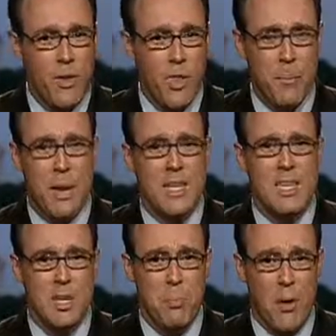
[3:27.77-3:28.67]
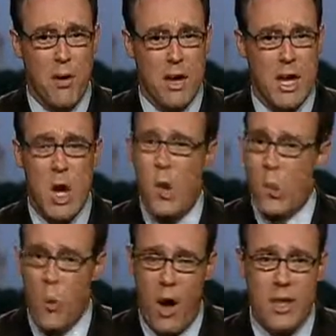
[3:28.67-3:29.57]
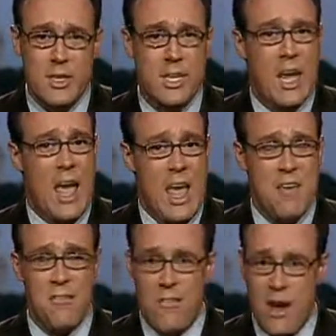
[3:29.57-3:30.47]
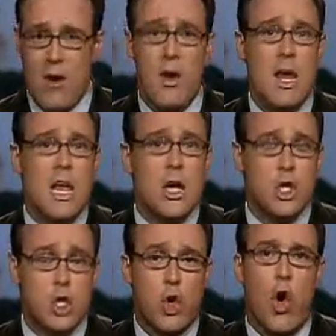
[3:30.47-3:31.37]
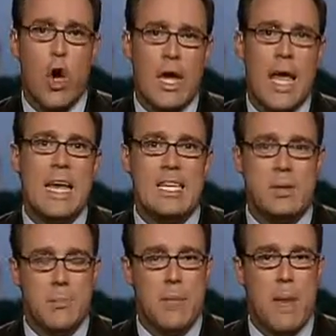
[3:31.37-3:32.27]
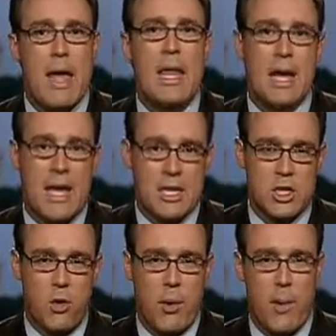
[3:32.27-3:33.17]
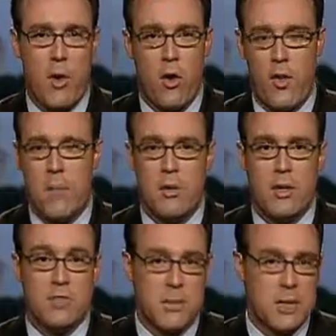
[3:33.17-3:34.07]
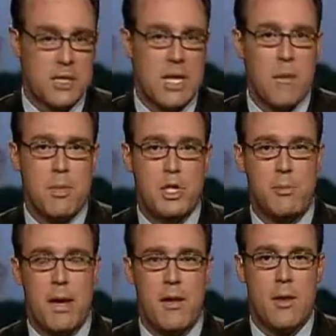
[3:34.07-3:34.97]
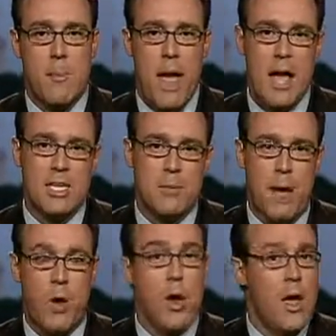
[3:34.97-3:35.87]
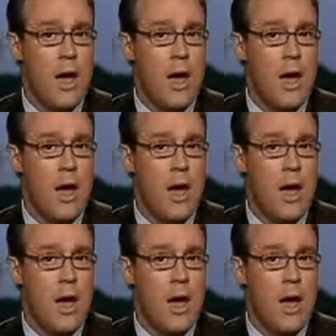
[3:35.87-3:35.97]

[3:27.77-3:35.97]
the base of the party wants a very strong case to be made against Sotomayor. They believe some of the statements she made in the past about